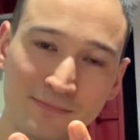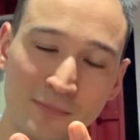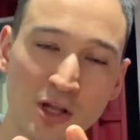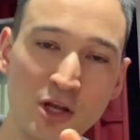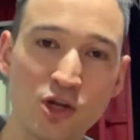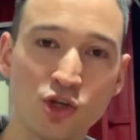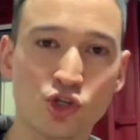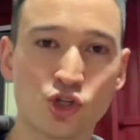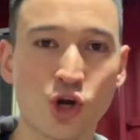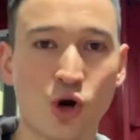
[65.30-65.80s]

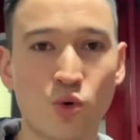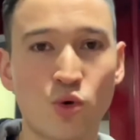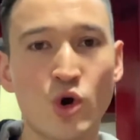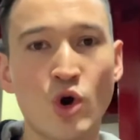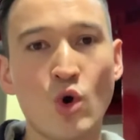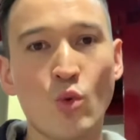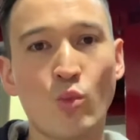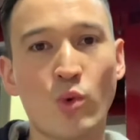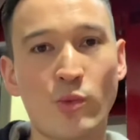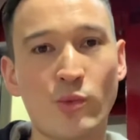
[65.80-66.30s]
So
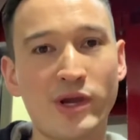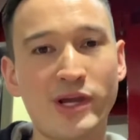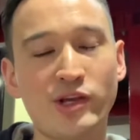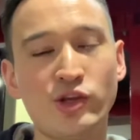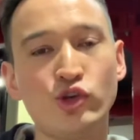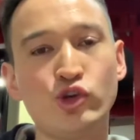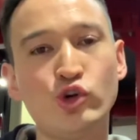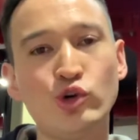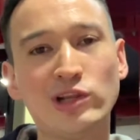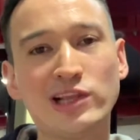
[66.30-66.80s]
when we
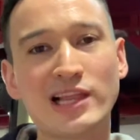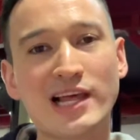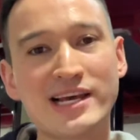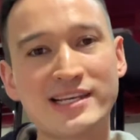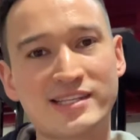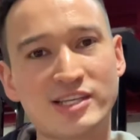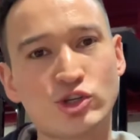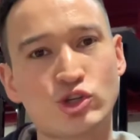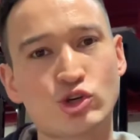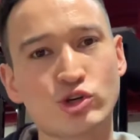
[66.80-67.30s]
utilize
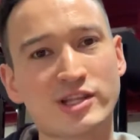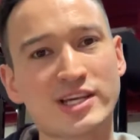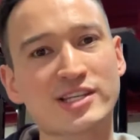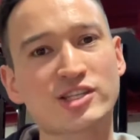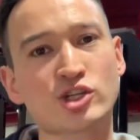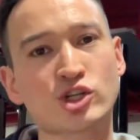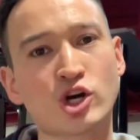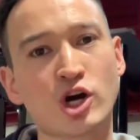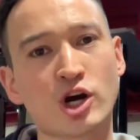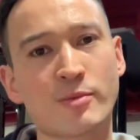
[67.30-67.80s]
these two things
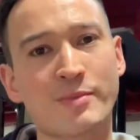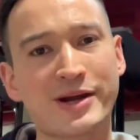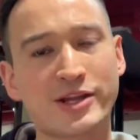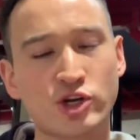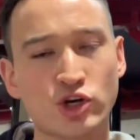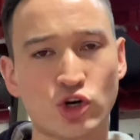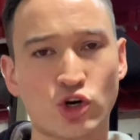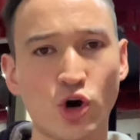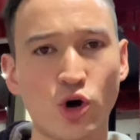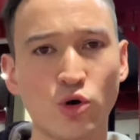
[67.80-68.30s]
and talk about your
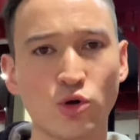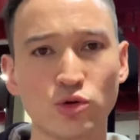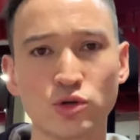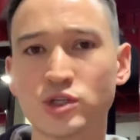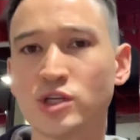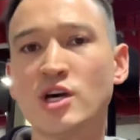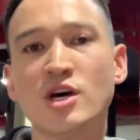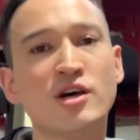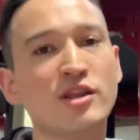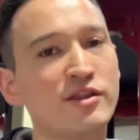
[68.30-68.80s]
goals,
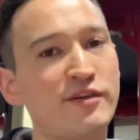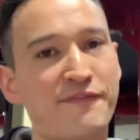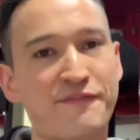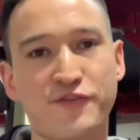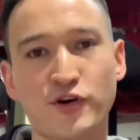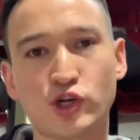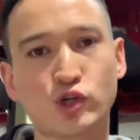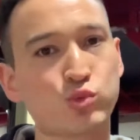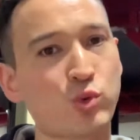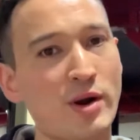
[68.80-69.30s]
the
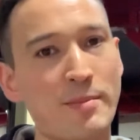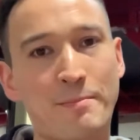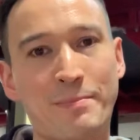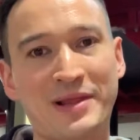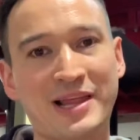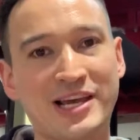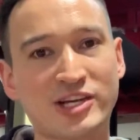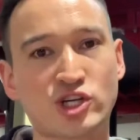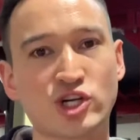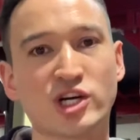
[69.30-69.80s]
first one,
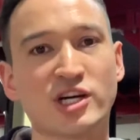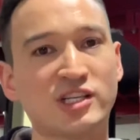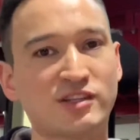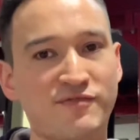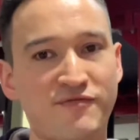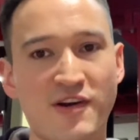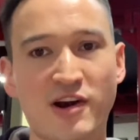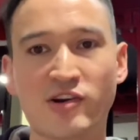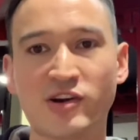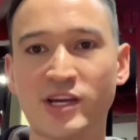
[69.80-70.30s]
pleasure, is
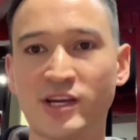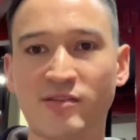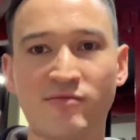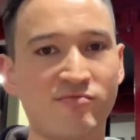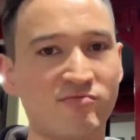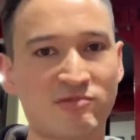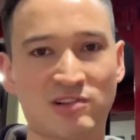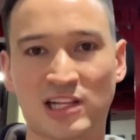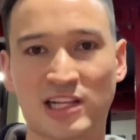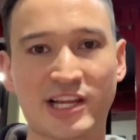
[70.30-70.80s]
very
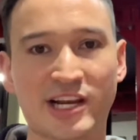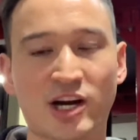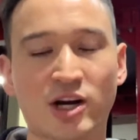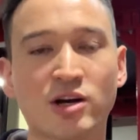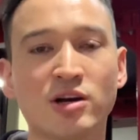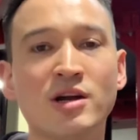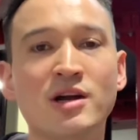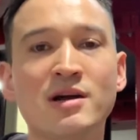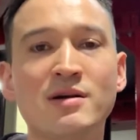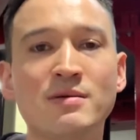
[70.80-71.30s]
clear.
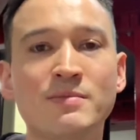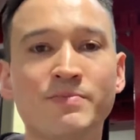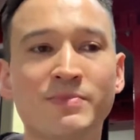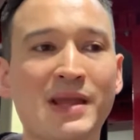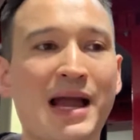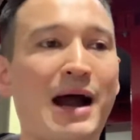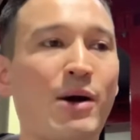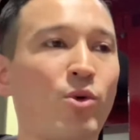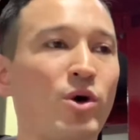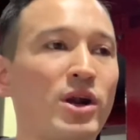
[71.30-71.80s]

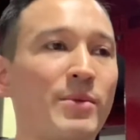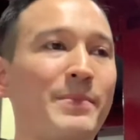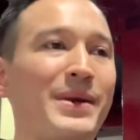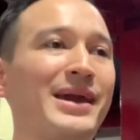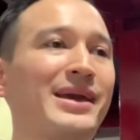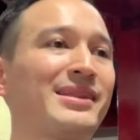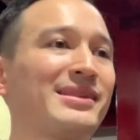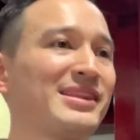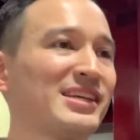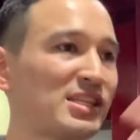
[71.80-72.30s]
I want to
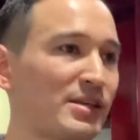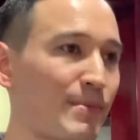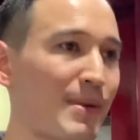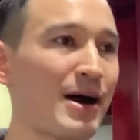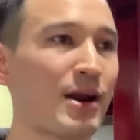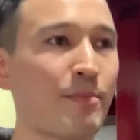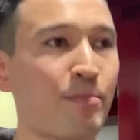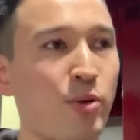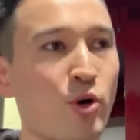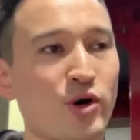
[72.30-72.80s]
make this amount
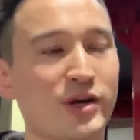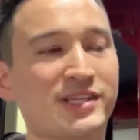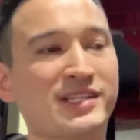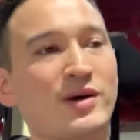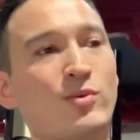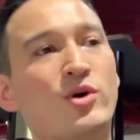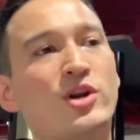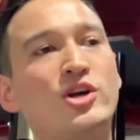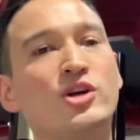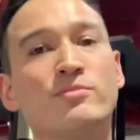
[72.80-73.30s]
of points. I
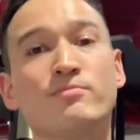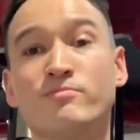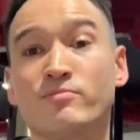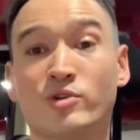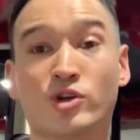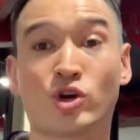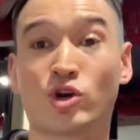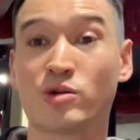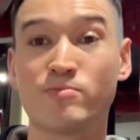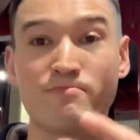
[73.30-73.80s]
want to
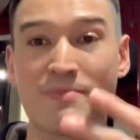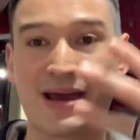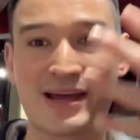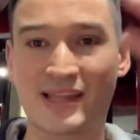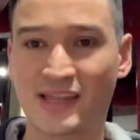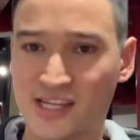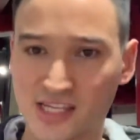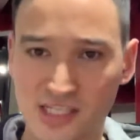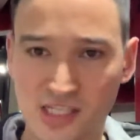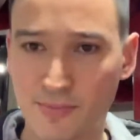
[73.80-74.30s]
make
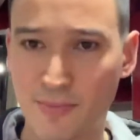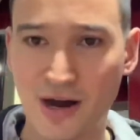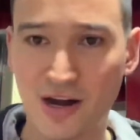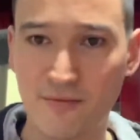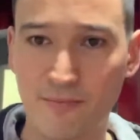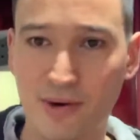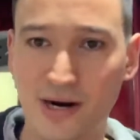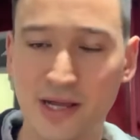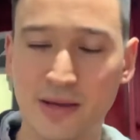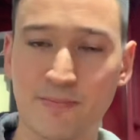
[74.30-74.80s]
this amount of
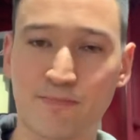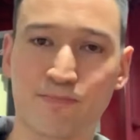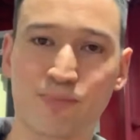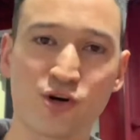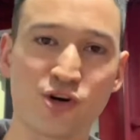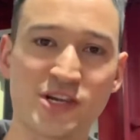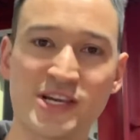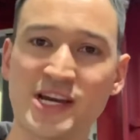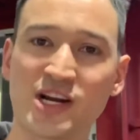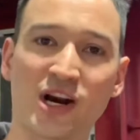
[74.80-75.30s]
money per
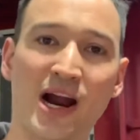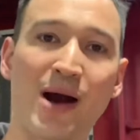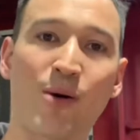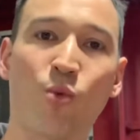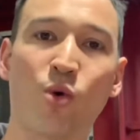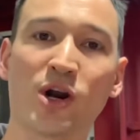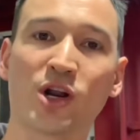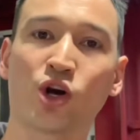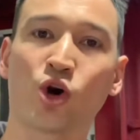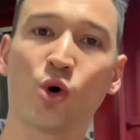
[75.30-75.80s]
year. I
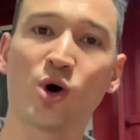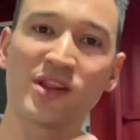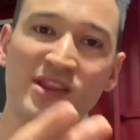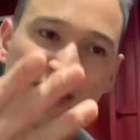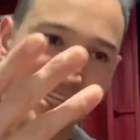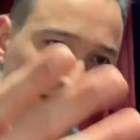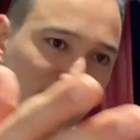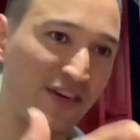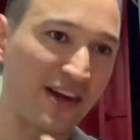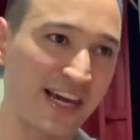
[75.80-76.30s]
want to go on
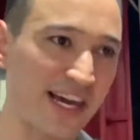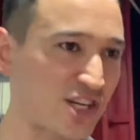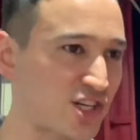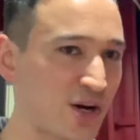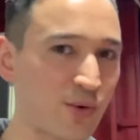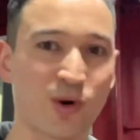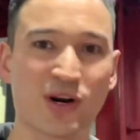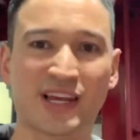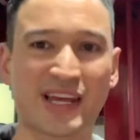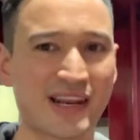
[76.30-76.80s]
this vacation. I
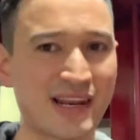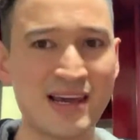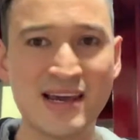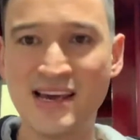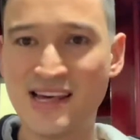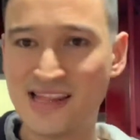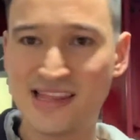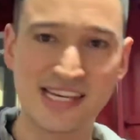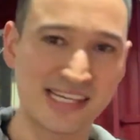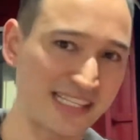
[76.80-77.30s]
want to get
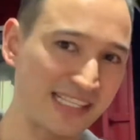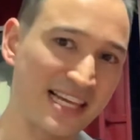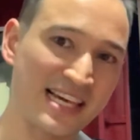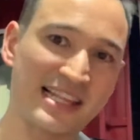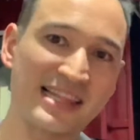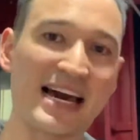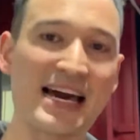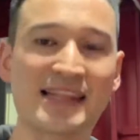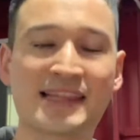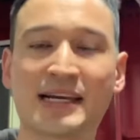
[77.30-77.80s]
this thing,
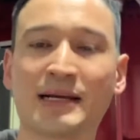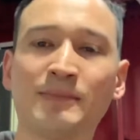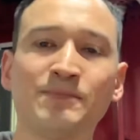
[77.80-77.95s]
that thing.